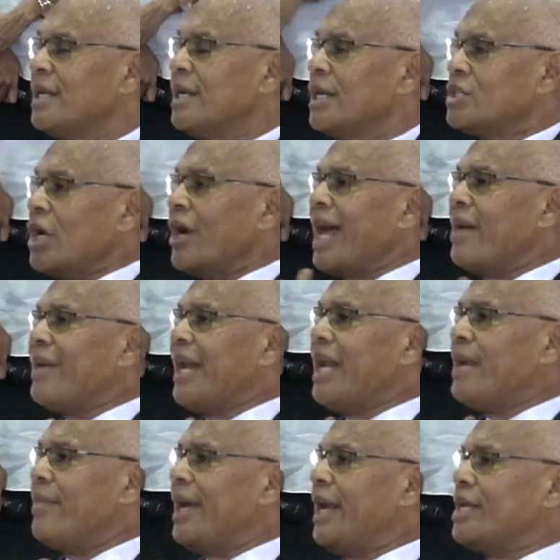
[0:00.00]
Don't have
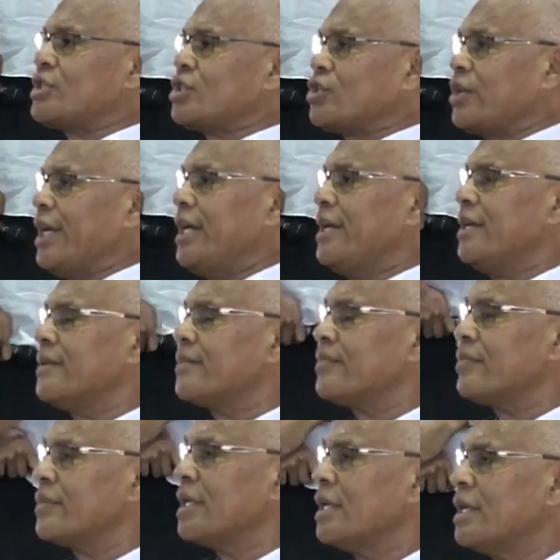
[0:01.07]
any ministry.
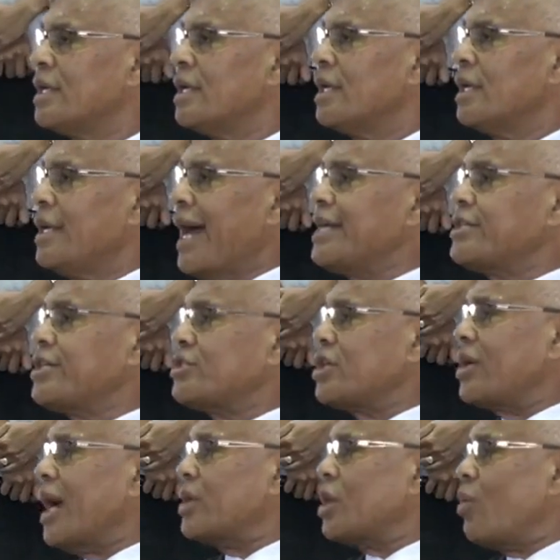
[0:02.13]
Nations
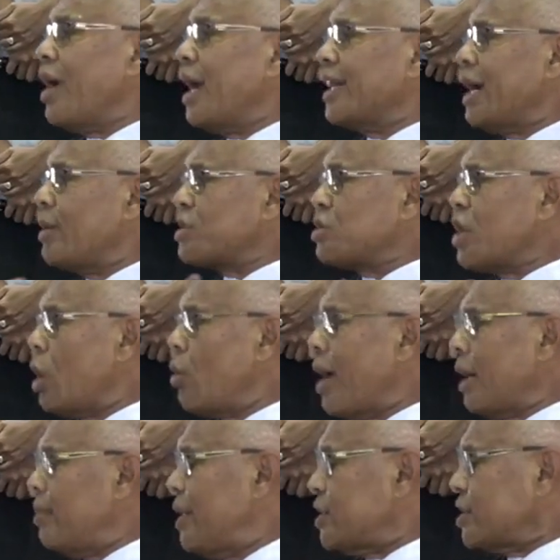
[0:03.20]
around the world, there was no
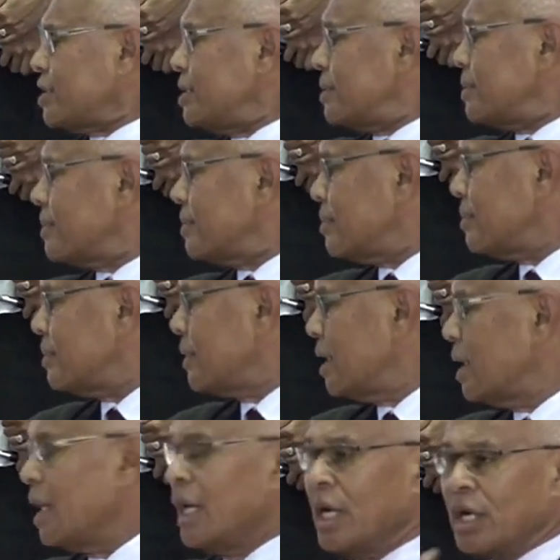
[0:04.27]
world mission.
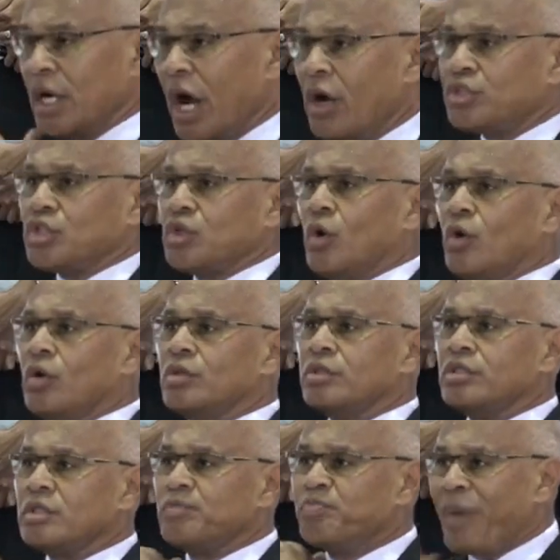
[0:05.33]
No
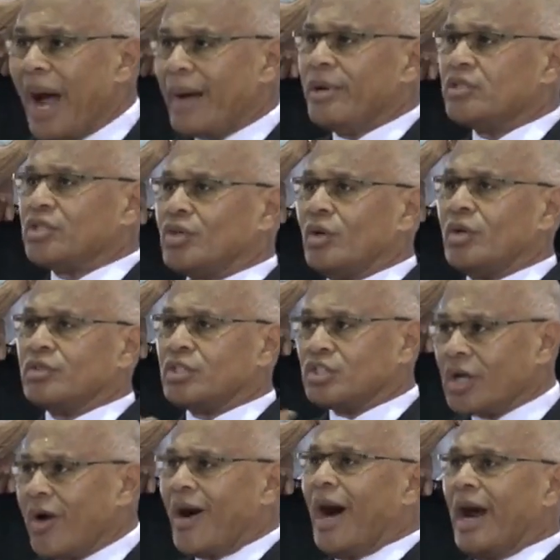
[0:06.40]
schools, Bible schools,
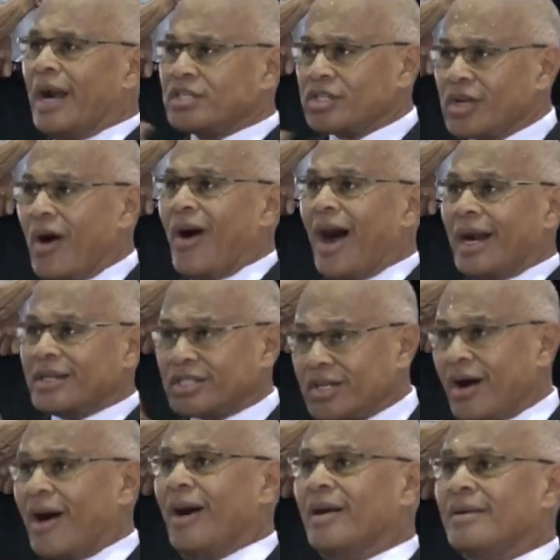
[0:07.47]
so on, so on, so
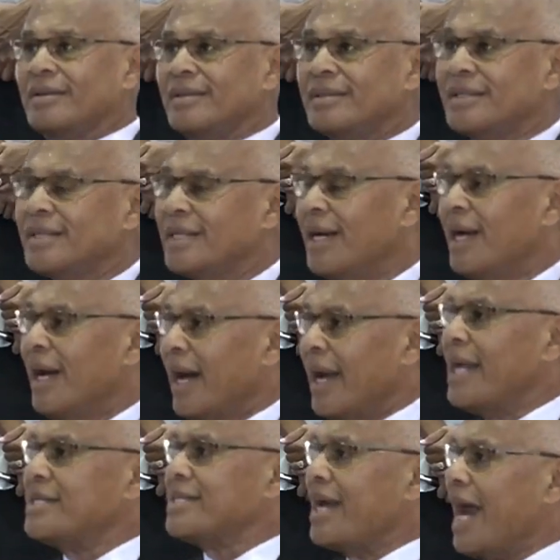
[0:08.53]
on. And
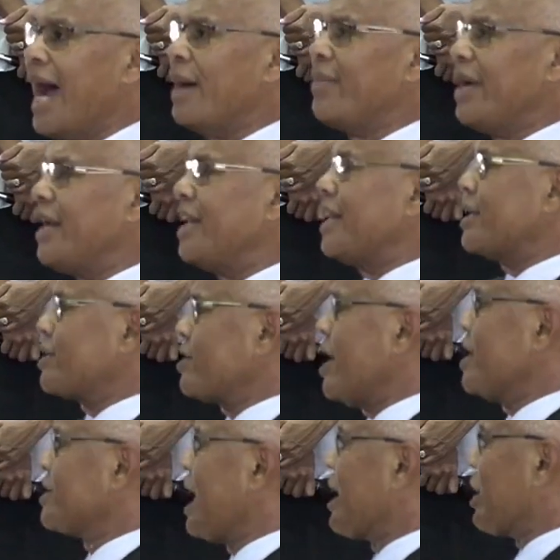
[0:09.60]
he said, I've been in the
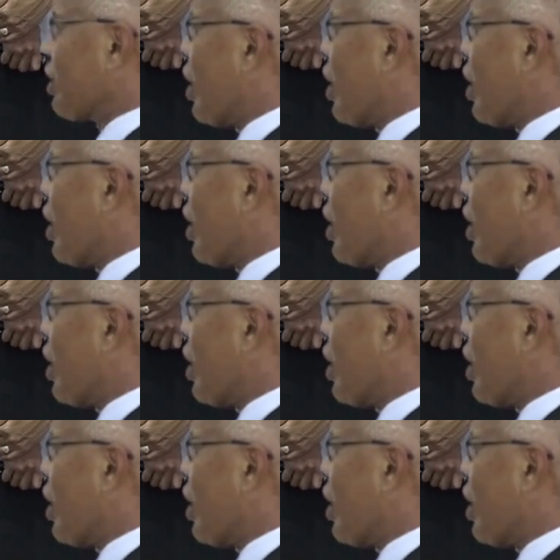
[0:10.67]
church. I grew